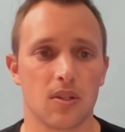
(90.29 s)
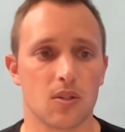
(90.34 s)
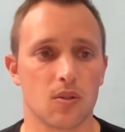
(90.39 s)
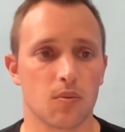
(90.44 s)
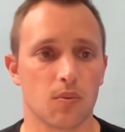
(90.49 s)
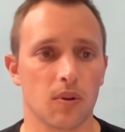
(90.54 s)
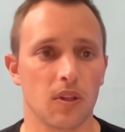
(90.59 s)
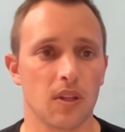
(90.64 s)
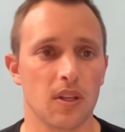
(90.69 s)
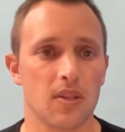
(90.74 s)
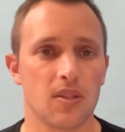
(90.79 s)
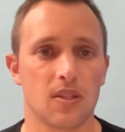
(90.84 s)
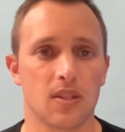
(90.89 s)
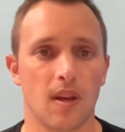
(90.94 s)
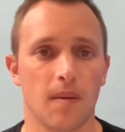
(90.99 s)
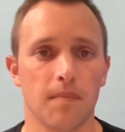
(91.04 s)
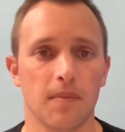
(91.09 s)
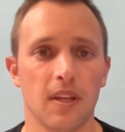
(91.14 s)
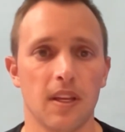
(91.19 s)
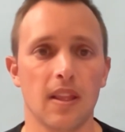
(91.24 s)
is really
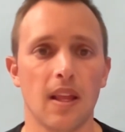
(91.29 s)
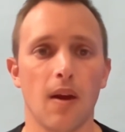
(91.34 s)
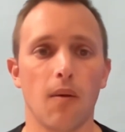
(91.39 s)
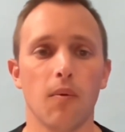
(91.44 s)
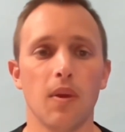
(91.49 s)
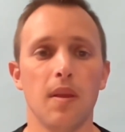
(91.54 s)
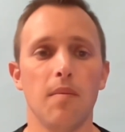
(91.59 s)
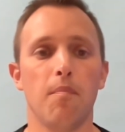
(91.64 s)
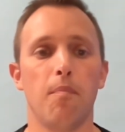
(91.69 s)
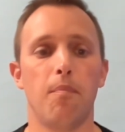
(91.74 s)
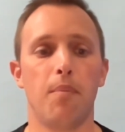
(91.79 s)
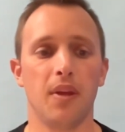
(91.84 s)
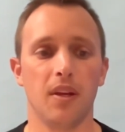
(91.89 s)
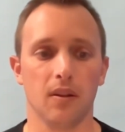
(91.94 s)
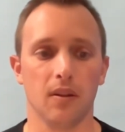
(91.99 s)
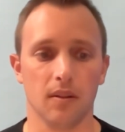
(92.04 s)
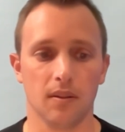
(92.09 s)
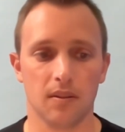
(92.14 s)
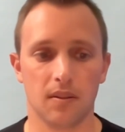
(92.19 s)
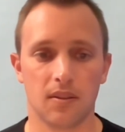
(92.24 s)
something that we
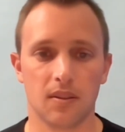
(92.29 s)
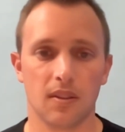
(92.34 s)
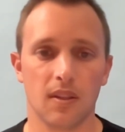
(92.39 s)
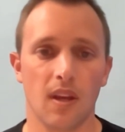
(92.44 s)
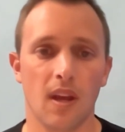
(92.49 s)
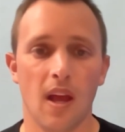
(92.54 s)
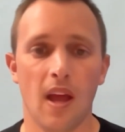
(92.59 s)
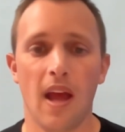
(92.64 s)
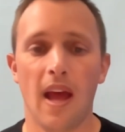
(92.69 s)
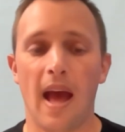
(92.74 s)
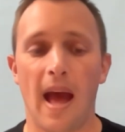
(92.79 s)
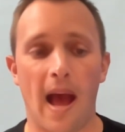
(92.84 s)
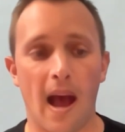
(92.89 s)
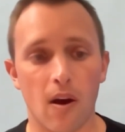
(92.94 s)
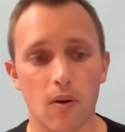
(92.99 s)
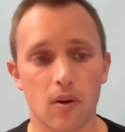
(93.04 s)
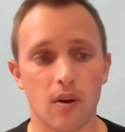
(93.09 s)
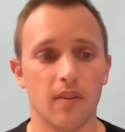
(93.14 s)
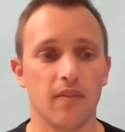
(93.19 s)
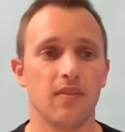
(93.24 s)
built
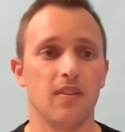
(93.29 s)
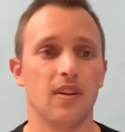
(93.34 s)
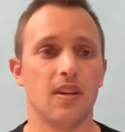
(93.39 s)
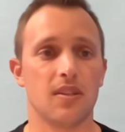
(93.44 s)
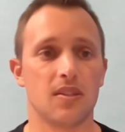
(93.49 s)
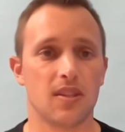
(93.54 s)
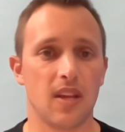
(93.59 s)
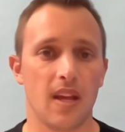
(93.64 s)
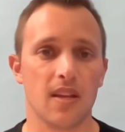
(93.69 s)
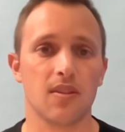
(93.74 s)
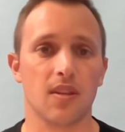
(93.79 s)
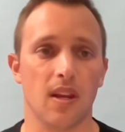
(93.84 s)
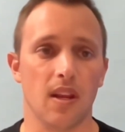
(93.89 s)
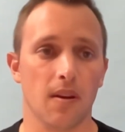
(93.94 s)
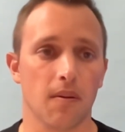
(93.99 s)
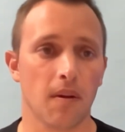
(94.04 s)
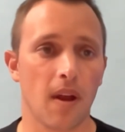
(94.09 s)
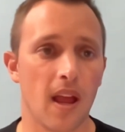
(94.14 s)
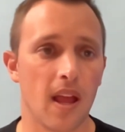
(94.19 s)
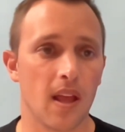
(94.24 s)
out of necessity,
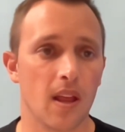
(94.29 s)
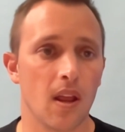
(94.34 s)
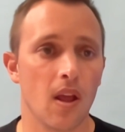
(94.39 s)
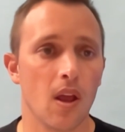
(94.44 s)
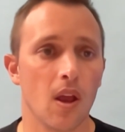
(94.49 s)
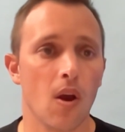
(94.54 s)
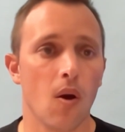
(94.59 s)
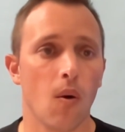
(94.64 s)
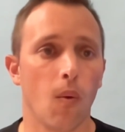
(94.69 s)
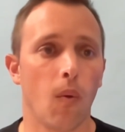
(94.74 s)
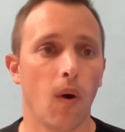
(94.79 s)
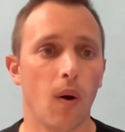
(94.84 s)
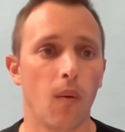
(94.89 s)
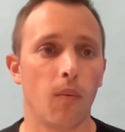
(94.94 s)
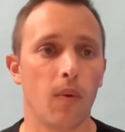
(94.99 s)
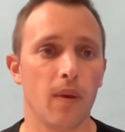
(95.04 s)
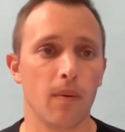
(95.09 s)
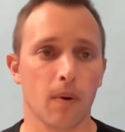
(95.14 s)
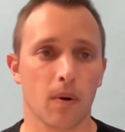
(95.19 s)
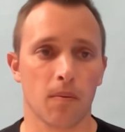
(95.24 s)
right? What
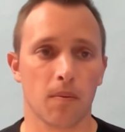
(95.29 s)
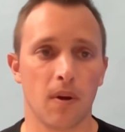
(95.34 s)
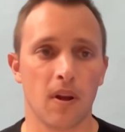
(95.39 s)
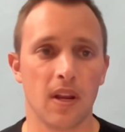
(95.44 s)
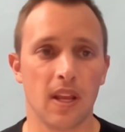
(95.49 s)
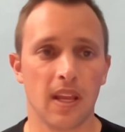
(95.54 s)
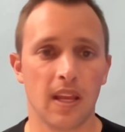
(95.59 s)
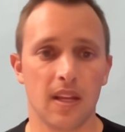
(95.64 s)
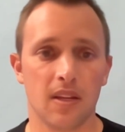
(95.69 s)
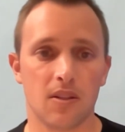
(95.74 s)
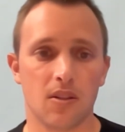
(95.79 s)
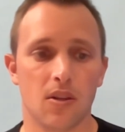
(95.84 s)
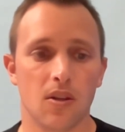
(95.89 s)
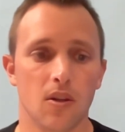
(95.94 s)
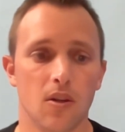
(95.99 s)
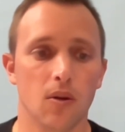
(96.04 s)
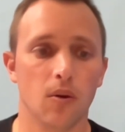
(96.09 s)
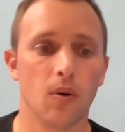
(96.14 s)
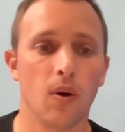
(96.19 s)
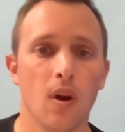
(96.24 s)
we were running
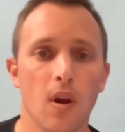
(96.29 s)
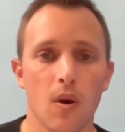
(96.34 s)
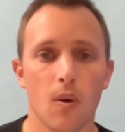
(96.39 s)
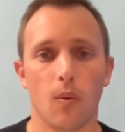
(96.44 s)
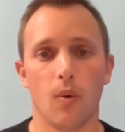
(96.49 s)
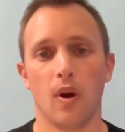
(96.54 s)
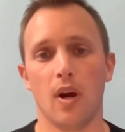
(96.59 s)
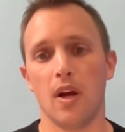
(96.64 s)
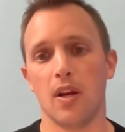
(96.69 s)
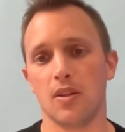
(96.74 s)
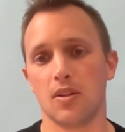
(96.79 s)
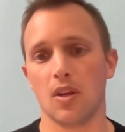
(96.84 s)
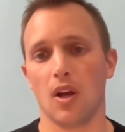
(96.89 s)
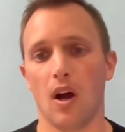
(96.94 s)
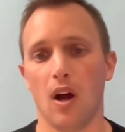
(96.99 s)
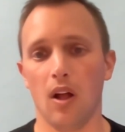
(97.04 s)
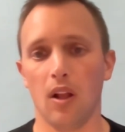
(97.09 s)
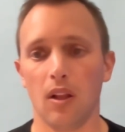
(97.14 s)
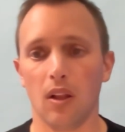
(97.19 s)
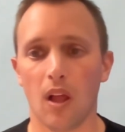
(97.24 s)
into was
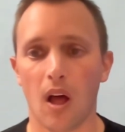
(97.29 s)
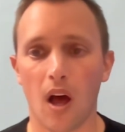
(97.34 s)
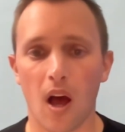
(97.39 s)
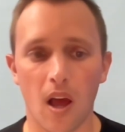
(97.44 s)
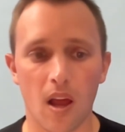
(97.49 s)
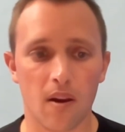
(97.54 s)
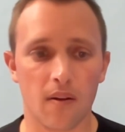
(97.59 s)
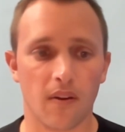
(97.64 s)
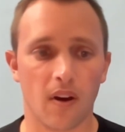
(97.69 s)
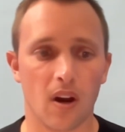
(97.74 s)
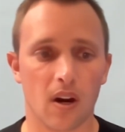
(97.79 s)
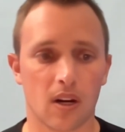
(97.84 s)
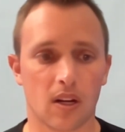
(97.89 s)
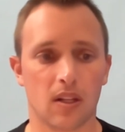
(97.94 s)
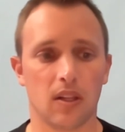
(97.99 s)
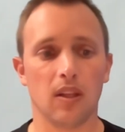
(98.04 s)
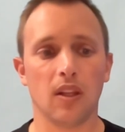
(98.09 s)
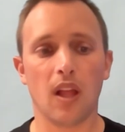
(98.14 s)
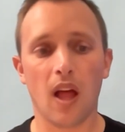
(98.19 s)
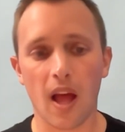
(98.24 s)
a lot of our
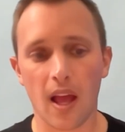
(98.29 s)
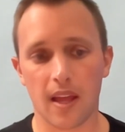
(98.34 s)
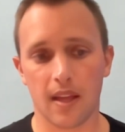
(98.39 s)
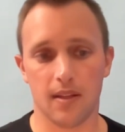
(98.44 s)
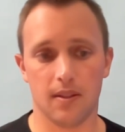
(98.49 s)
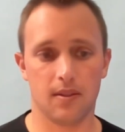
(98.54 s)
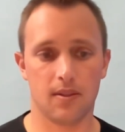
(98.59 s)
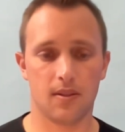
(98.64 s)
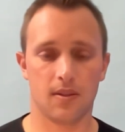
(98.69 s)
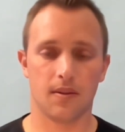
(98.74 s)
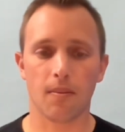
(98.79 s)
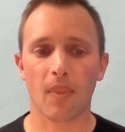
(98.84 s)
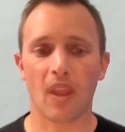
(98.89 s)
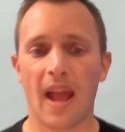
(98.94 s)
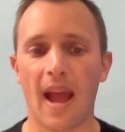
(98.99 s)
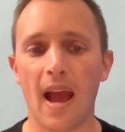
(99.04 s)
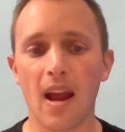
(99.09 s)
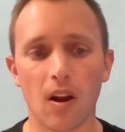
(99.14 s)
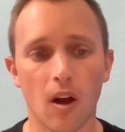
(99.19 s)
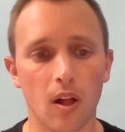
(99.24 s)
clients
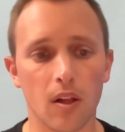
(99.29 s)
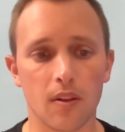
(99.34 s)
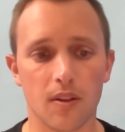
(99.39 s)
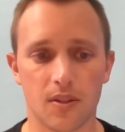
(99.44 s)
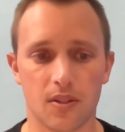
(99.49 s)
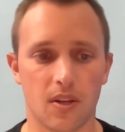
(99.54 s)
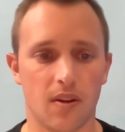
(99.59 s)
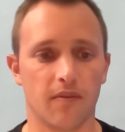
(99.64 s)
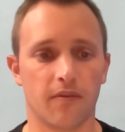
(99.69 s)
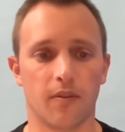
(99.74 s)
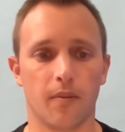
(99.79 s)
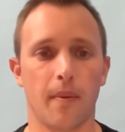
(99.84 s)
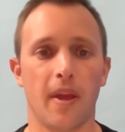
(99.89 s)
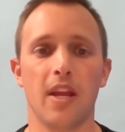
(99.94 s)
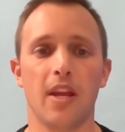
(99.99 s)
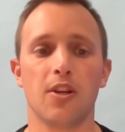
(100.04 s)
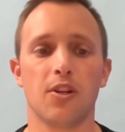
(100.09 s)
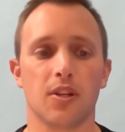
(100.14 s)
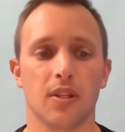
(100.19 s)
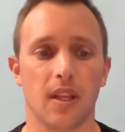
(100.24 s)
had all this
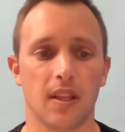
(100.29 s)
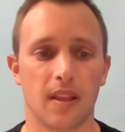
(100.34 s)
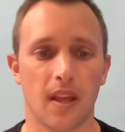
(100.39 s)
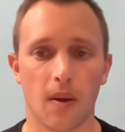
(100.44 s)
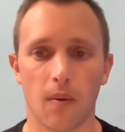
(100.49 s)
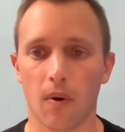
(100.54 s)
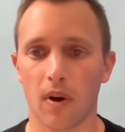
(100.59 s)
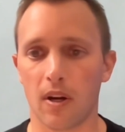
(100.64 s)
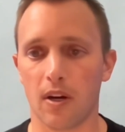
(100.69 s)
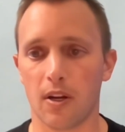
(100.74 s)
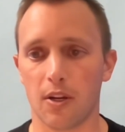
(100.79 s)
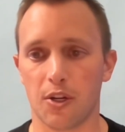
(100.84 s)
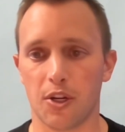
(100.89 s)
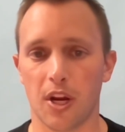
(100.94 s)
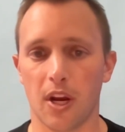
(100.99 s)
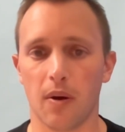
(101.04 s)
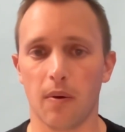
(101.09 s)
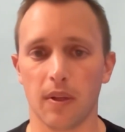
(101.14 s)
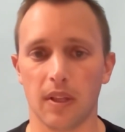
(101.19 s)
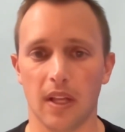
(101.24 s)
information that they wanted to
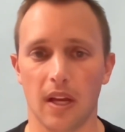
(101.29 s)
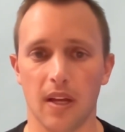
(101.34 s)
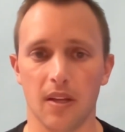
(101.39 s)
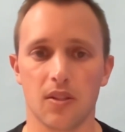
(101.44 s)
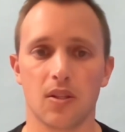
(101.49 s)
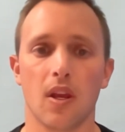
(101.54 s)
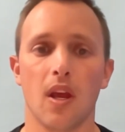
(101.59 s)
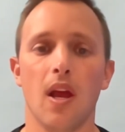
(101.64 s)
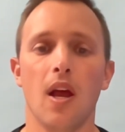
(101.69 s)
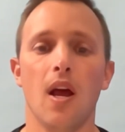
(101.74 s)
share with us,